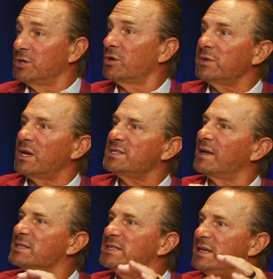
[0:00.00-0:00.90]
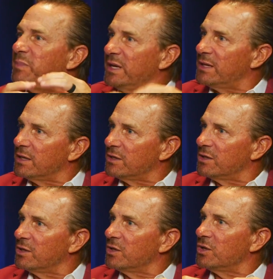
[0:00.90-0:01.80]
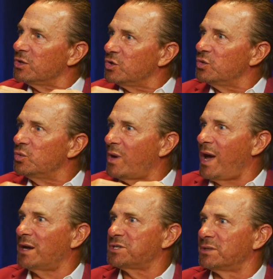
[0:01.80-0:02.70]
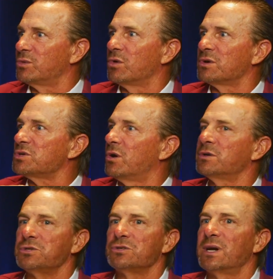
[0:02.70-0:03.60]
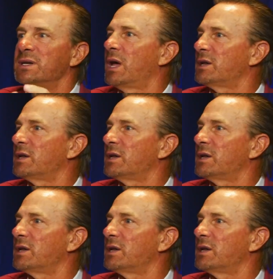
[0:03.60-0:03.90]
don't realize how deep in it you actually were, as hard as you tried not